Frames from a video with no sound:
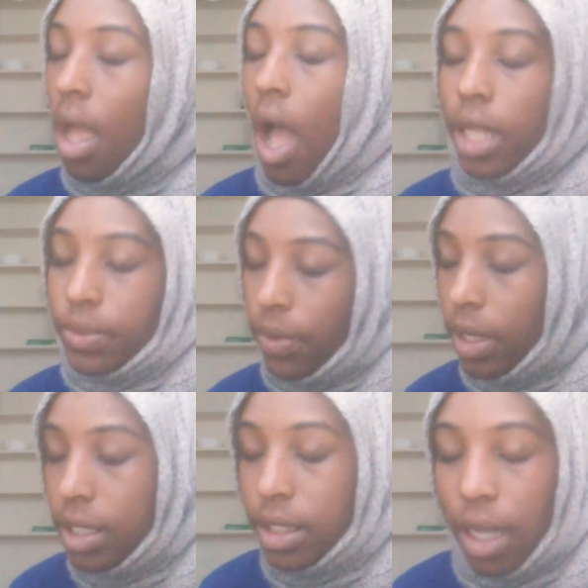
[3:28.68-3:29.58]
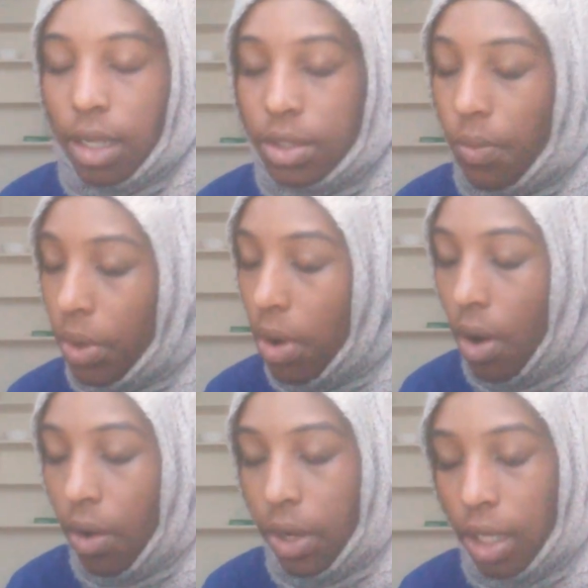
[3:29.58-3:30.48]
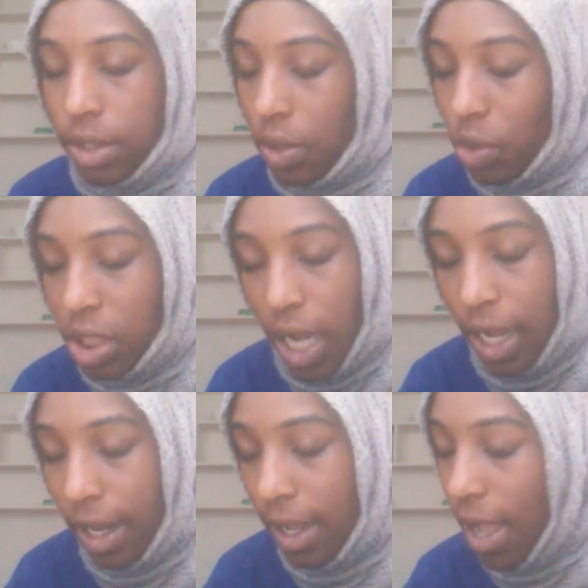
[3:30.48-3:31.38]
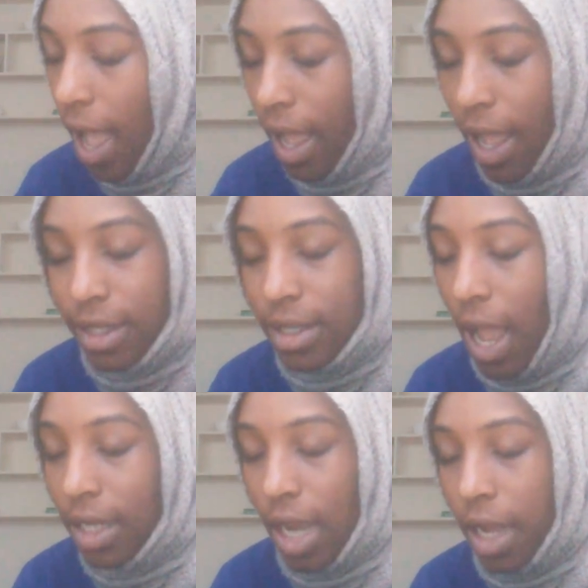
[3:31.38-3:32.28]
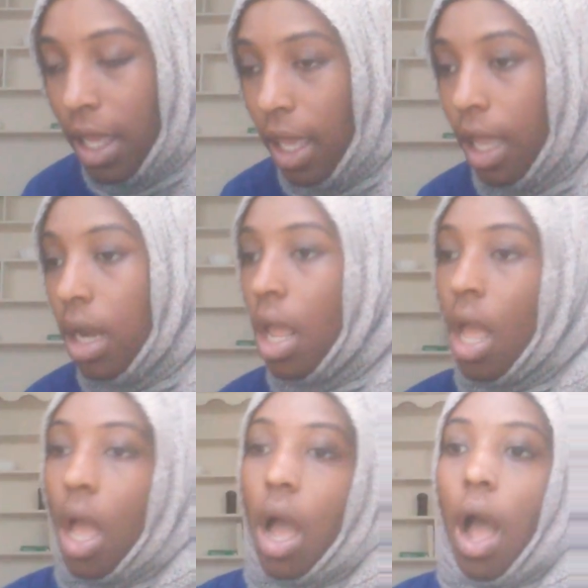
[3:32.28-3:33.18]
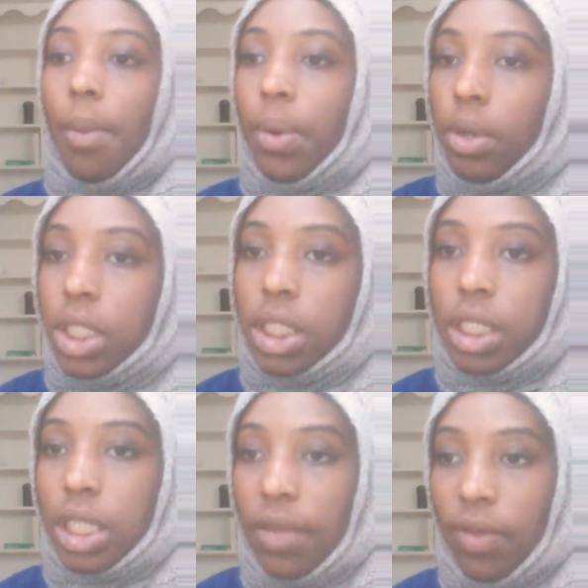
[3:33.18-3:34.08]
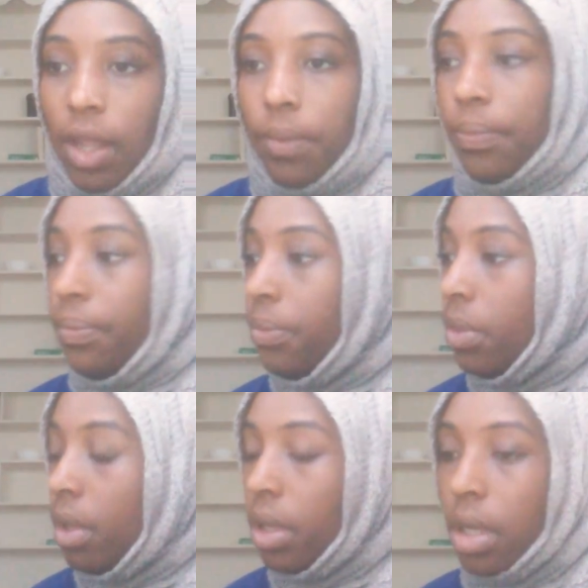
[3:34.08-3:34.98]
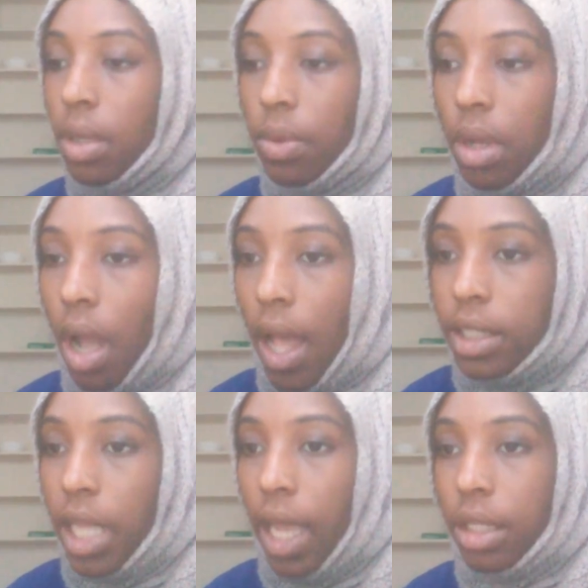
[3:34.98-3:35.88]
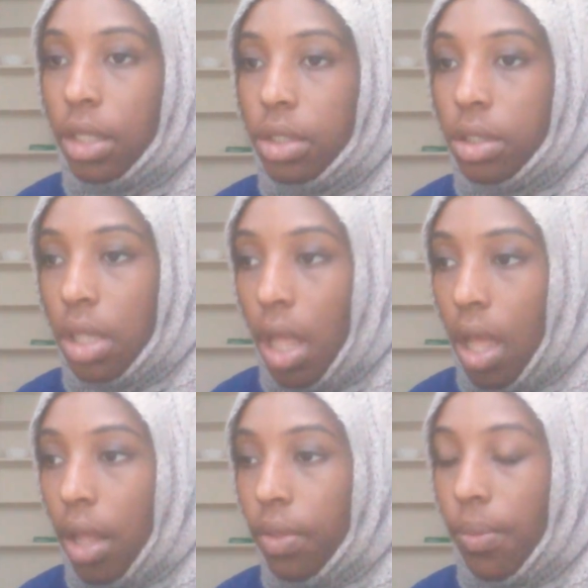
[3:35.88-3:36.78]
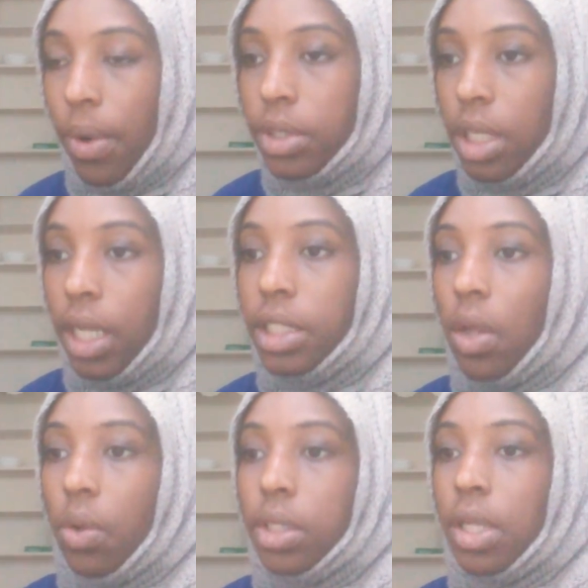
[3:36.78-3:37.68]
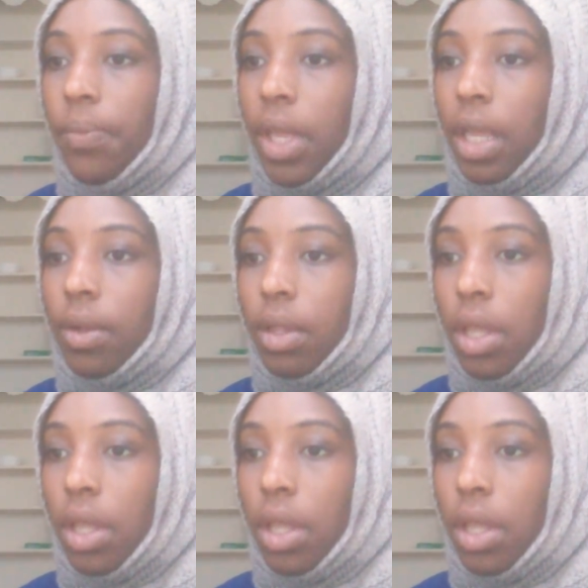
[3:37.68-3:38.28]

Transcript: I swear, these sellers on Mercari are so shady. I can't. I purchased the TV, contacted the person that sold it to me,